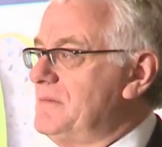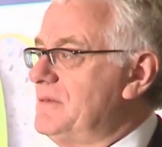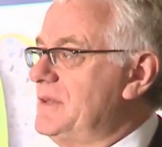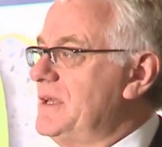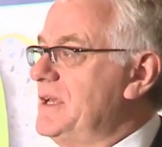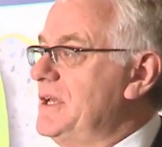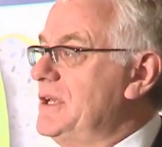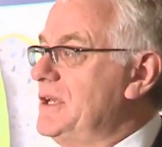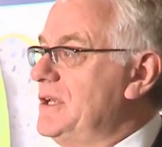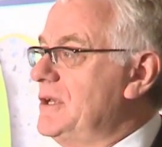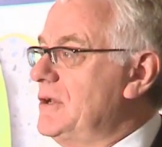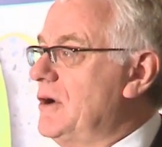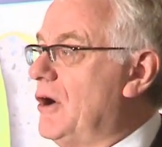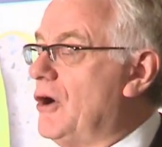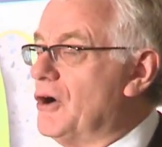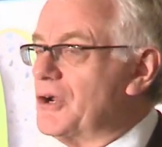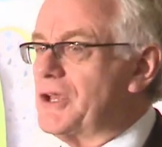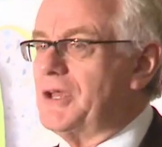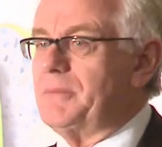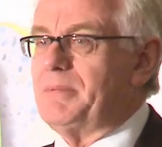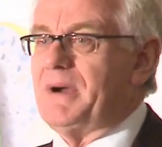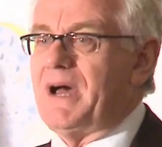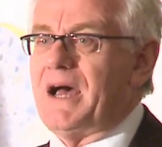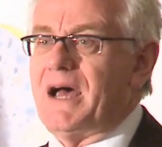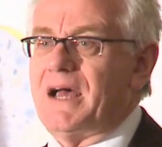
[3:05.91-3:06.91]
the
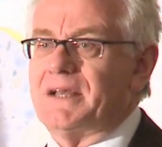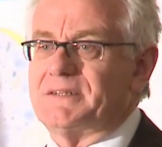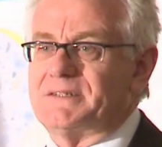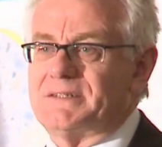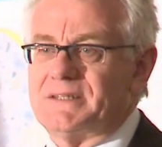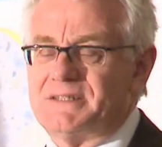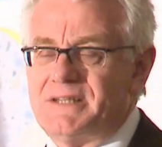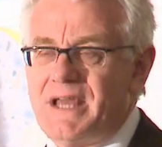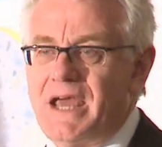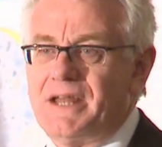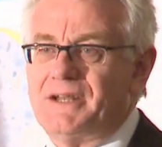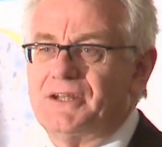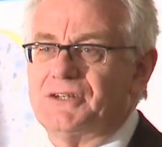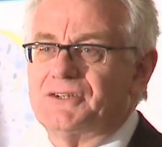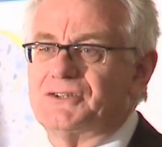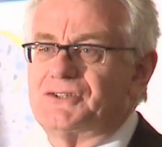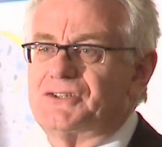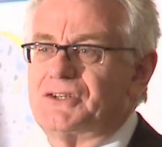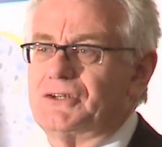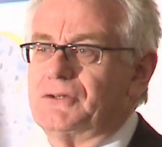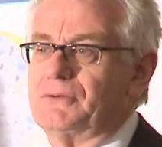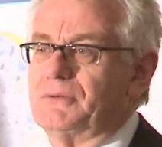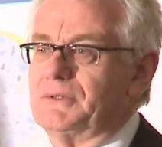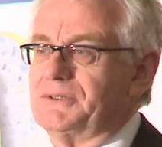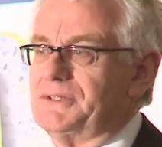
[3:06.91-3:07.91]
occupiers, the
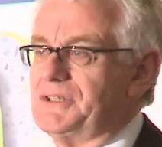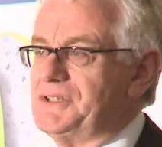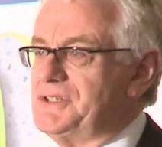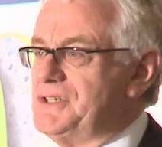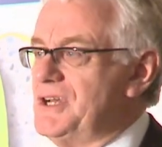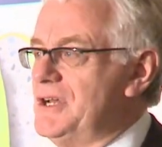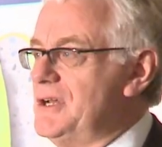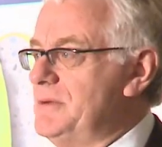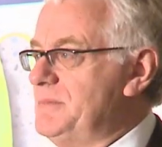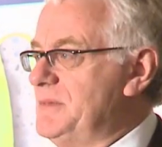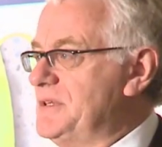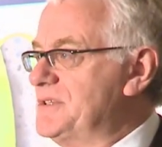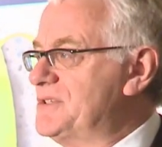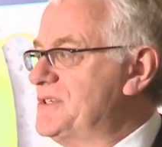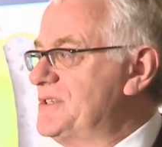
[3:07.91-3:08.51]
tenants who will determine